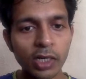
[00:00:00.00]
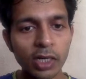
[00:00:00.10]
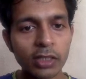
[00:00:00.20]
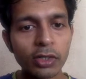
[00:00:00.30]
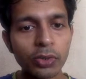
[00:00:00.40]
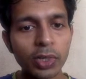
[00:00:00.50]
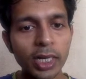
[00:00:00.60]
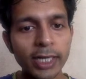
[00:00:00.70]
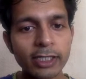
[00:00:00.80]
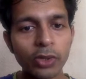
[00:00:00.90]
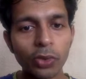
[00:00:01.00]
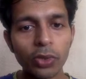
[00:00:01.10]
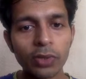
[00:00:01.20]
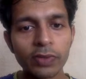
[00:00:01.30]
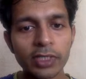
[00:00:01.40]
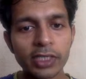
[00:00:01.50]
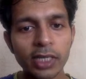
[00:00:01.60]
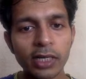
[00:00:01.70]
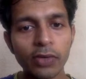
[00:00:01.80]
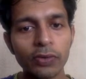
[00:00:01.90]
Other two are like the old version
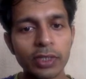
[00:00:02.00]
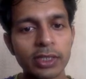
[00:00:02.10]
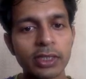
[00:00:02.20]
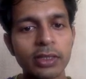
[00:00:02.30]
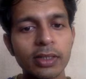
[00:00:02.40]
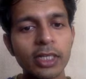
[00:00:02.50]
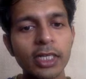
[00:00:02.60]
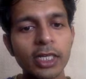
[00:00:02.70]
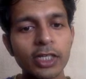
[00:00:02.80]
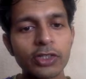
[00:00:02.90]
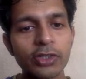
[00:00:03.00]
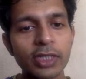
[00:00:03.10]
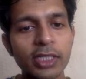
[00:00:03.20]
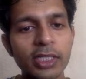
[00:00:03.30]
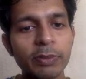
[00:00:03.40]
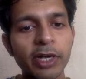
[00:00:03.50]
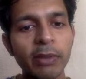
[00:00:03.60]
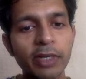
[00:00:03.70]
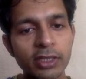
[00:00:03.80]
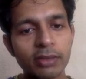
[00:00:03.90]
and new version. So this is pretty
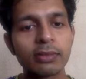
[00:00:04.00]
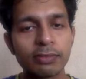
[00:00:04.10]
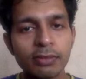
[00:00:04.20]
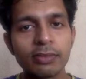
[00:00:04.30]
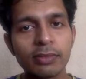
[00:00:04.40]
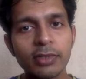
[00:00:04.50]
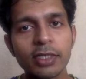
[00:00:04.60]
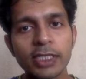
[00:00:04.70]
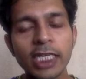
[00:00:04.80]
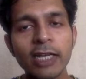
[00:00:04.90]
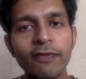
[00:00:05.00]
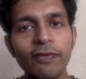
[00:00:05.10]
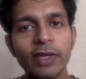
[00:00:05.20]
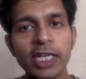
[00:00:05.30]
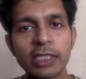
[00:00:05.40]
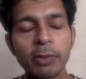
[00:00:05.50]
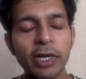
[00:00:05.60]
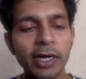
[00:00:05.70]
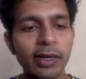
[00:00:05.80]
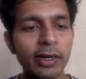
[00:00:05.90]
much
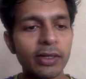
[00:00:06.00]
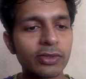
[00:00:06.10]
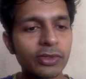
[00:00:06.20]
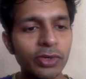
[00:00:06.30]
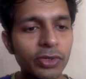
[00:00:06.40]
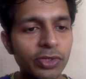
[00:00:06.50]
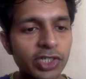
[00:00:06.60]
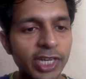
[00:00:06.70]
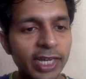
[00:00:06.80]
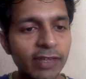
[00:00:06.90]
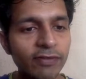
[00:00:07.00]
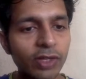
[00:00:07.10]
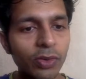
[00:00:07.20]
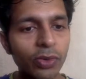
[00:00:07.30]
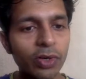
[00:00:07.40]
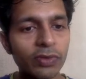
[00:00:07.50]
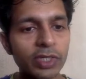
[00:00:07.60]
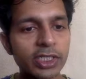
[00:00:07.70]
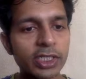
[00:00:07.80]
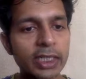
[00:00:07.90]
self-explanatory. So you check if the old
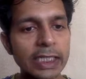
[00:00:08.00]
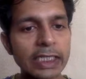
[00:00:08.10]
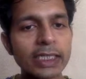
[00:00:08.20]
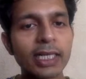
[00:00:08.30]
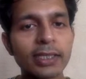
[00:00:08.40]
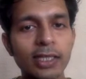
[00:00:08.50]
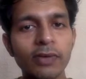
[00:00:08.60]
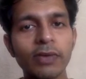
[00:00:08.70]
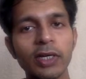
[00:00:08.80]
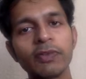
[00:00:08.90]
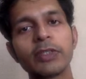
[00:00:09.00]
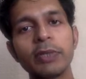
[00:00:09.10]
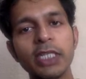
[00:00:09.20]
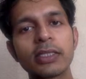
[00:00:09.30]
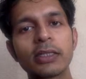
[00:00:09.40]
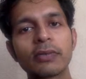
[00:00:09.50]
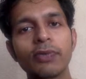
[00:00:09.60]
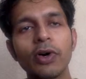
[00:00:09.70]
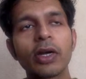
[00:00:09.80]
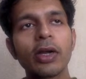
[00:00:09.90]
version is less than 1, which means
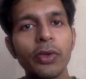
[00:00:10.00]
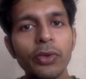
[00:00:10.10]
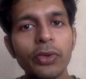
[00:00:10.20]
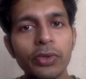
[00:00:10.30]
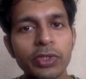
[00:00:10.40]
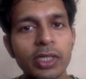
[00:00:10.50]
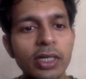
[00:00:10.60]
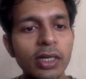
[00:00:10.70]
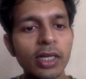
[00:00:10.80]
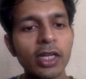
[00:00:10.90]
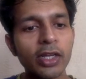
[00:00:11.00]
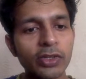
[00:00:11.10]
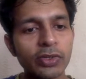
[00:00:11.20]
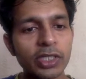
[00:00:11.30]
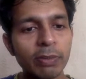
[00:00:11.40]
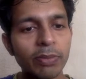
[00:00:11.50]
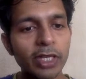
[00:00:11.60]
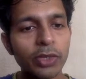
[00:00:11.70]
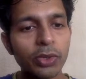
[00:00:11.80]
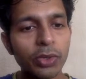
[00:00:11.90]
for a new user, you
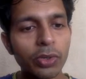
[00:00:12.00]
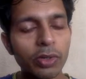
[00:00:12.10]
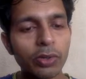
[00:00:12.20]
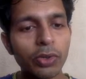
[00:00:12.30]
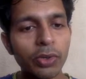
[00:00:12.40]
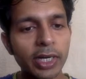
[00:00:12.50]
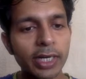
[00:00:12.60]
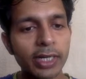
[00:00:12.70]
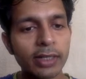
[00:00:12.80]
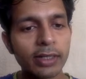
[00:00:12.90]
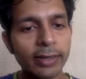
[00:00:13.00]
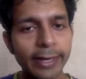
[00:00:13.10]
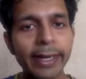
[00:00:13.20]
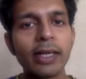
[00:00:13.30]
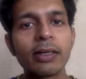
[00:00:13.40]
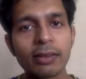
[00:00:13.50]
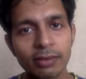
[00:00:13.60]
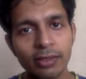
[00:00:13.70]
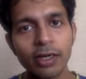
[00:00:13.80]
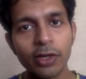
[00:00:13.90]
simply grow, uh, go ahead and create
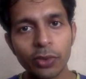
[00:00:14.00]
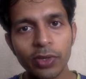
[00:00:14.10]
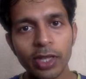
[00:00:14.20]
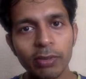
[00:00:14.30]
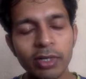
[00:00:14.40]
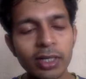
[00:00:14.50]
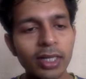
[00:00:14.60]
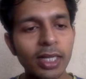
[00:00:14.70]
a new table.